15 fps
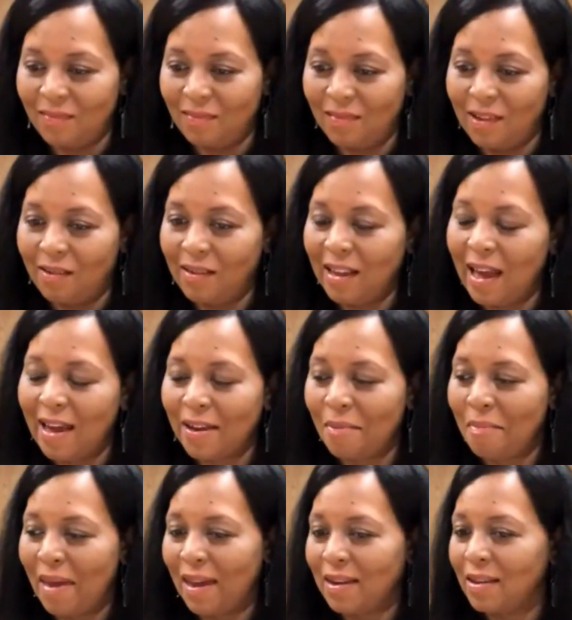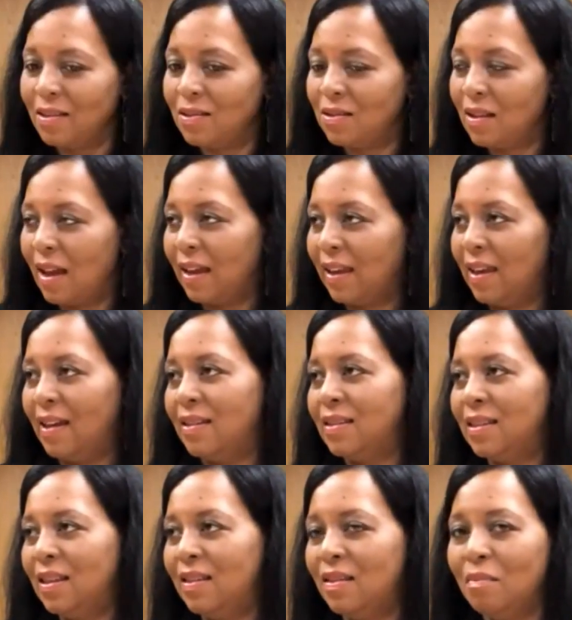learning how to manage, I
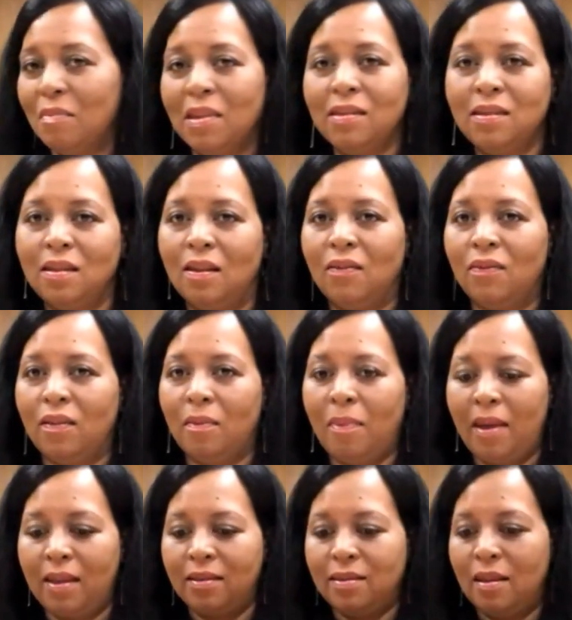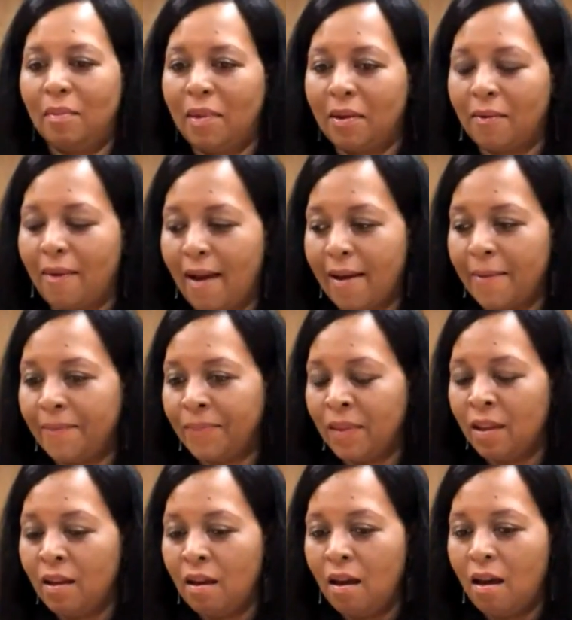guess, in the midst of a pandemic, right?
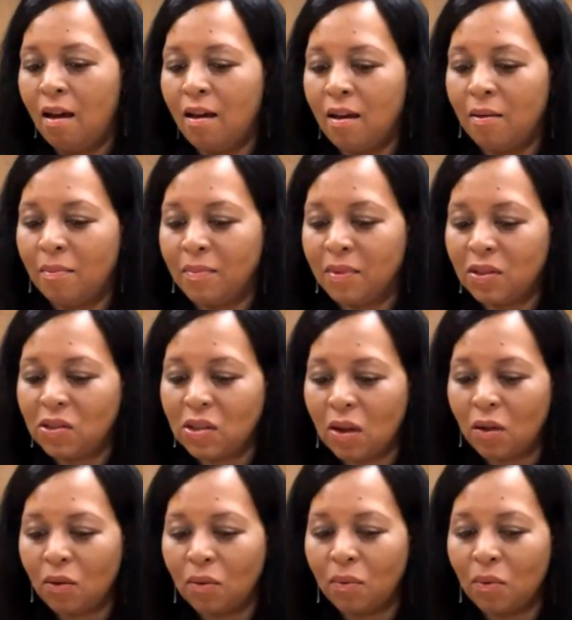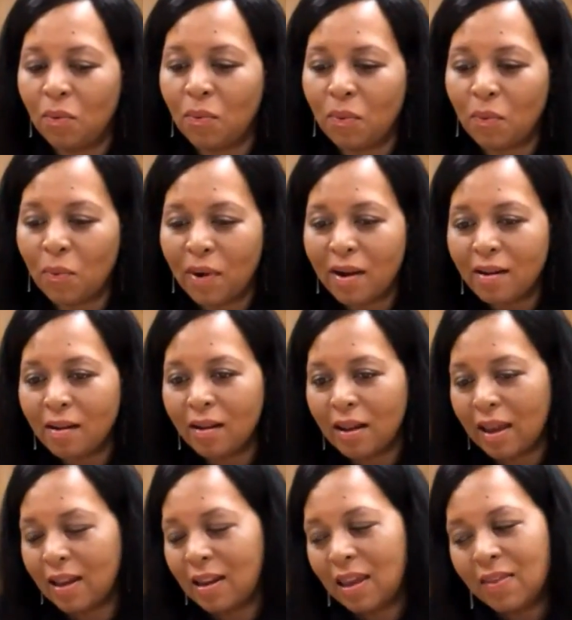So where,
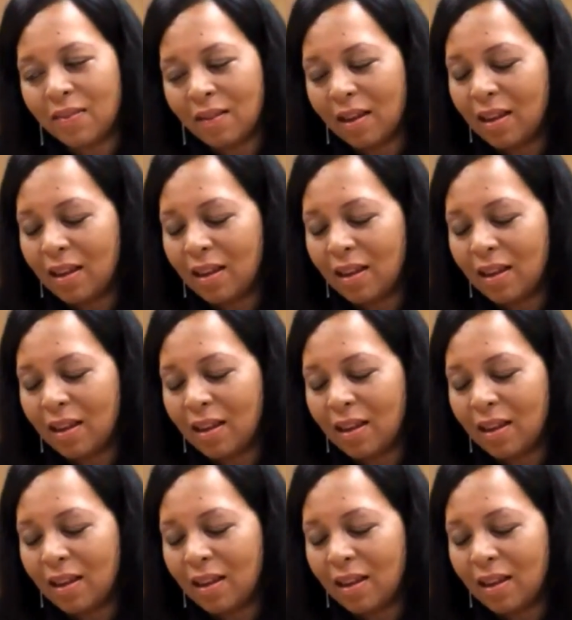and either